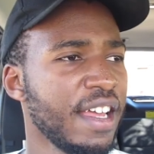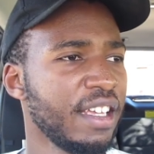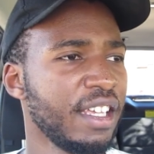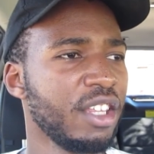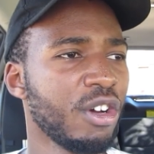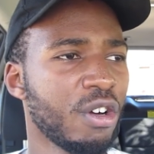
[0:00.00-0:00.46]

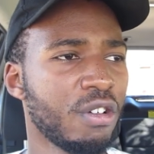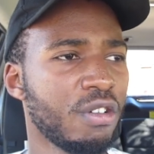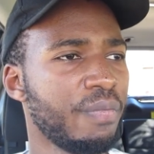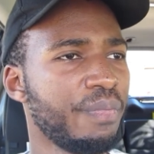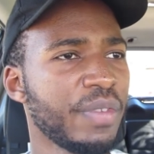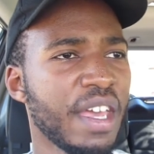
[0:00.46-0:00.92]
you
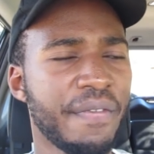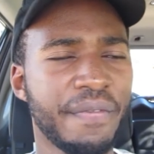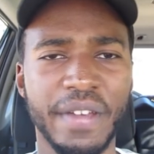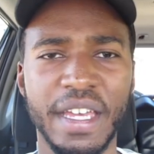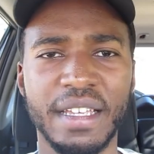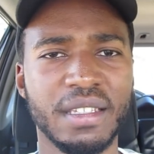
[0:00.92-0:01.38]
know,
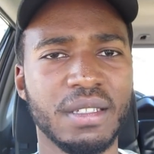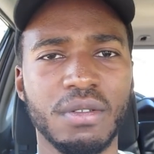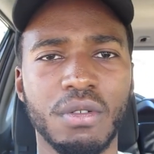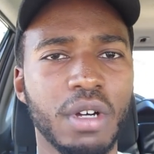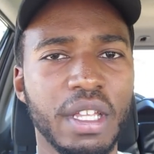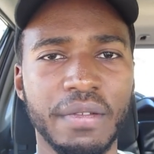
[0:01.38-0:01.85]
FX,
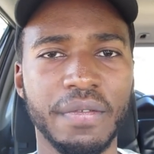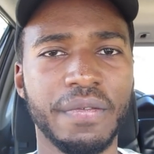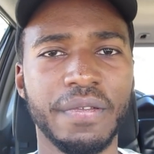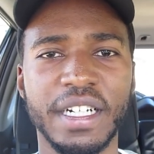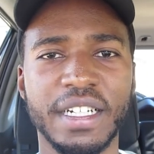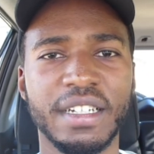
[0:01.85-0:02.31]
or whatever the
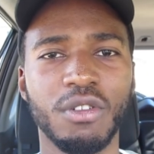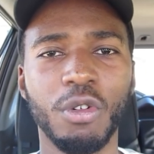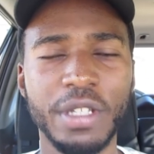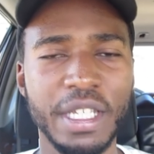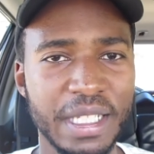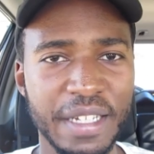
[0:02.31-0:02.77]
fuck,
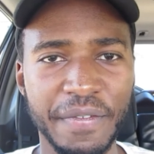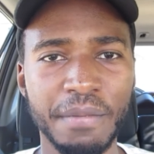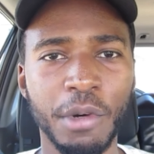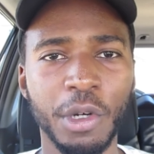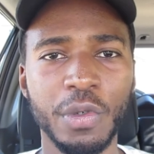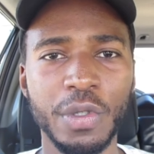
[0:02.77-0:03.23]
all these
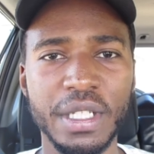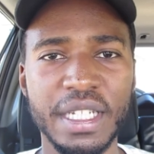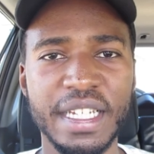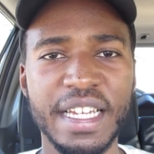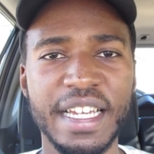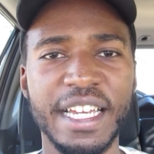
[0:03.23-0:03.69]
different models,
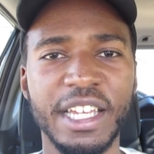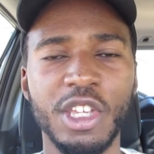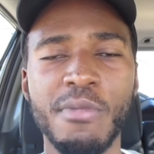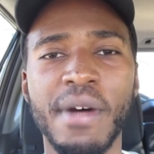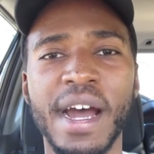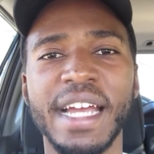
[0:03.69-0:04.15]

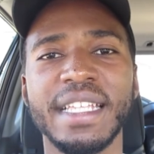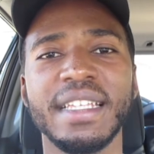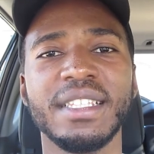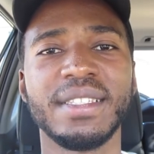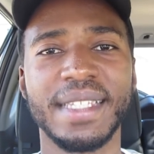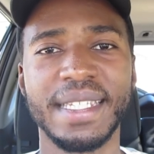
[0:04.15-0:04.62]
you might
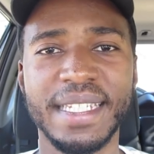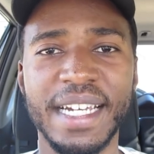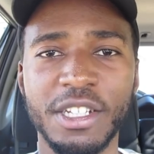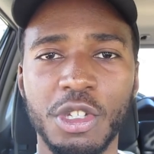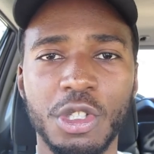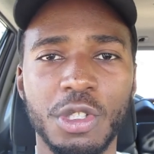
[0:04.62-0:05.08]

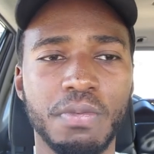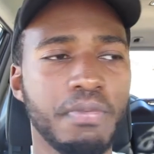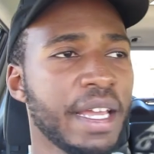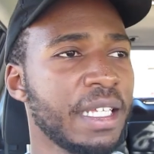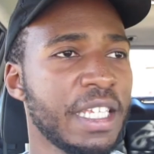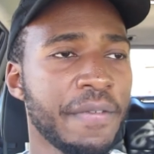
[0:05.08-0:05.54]
decide to
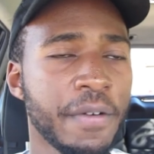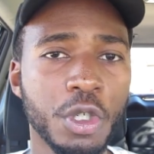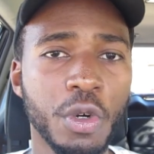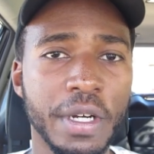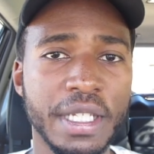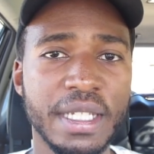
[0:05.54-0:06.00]
make a different
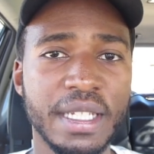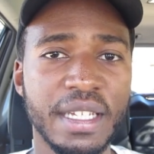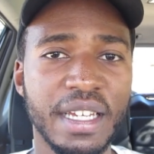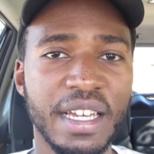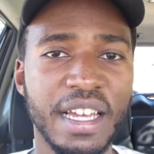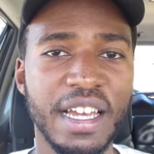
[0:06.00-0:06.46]
choice.
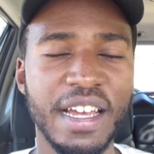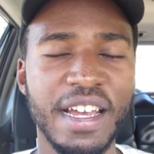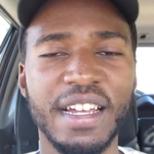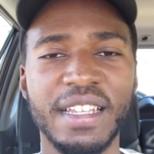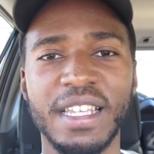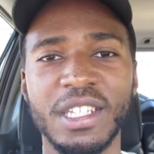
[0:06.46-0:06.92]

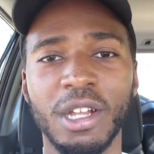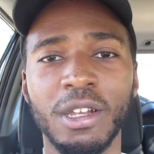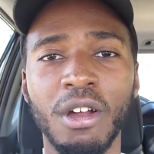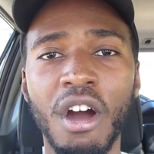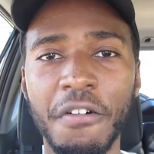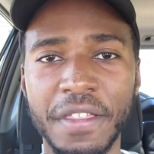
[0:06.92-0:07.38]
There's a
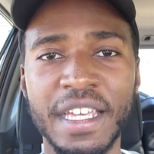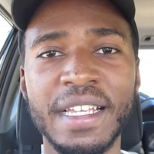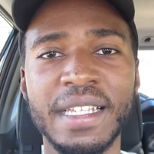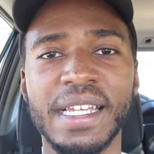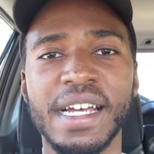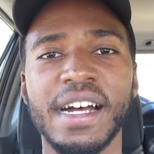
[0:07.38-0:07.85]
lot of
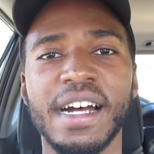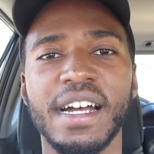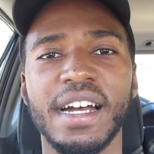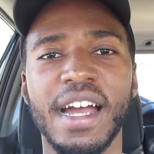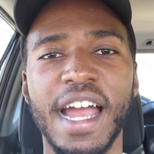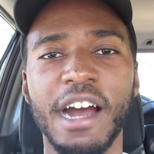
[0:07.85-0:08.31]
things that are
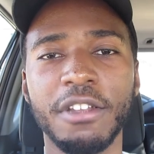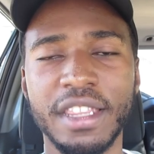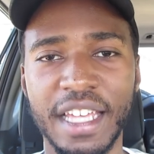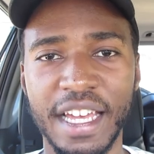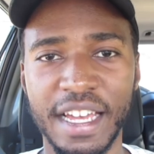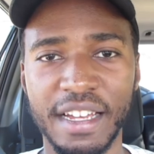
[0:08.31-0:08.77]
out
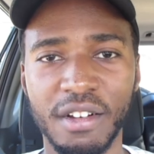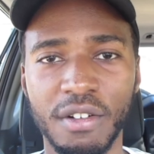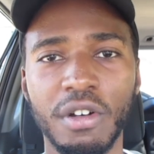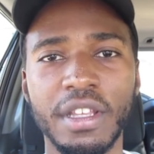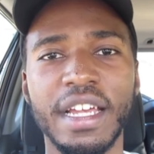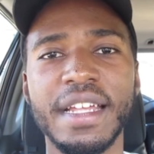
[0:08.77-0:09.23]
there
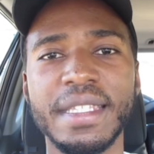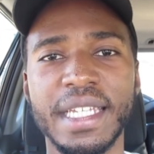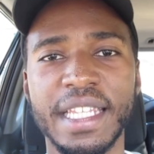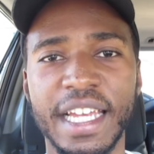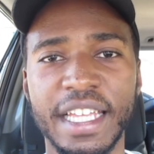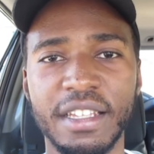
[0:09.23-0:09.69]
on the
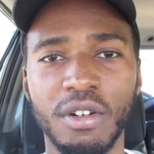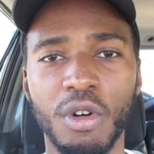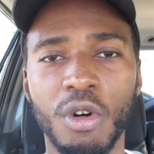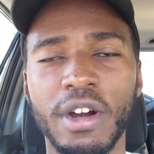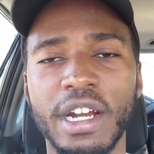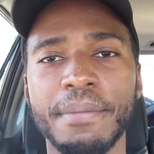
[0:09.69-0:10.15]
internet
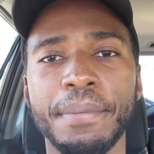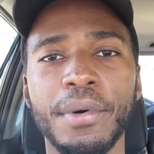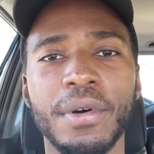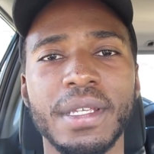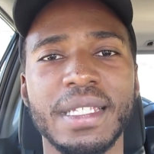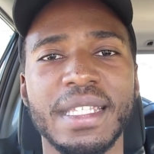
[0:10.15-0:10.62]
or in
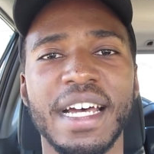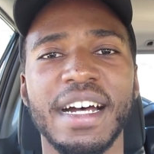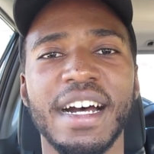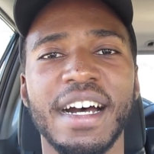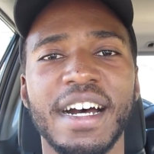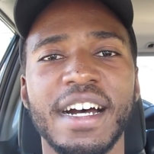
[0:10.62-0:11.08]
books that
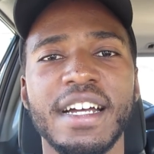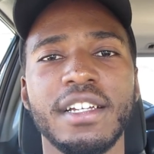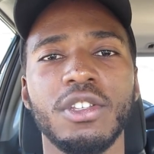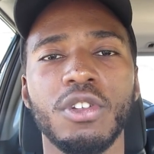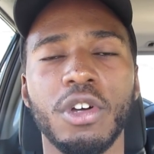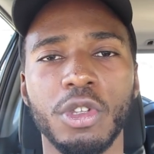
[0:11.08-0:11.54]
are
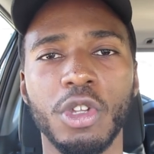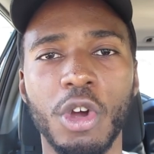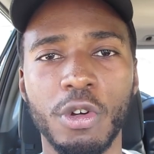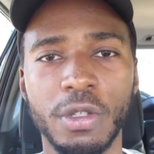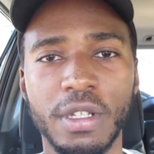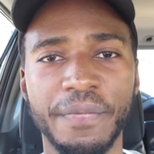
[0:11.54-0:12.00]
not
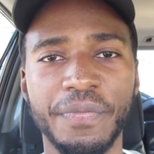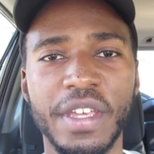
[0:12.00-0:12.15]
known.